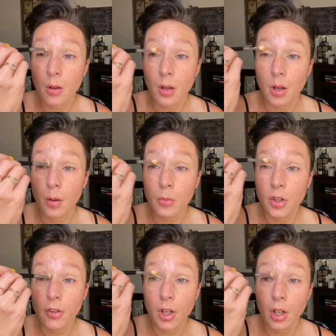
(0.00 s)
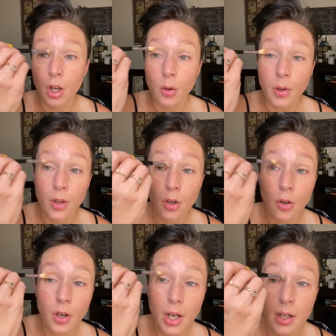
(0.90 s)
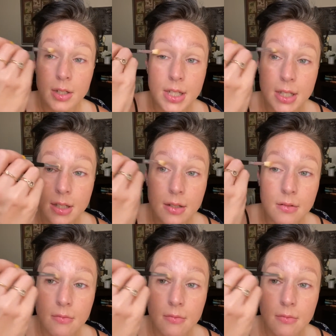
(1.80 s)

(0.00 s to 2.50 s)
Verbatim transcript: And I'm just gonna go in the crease.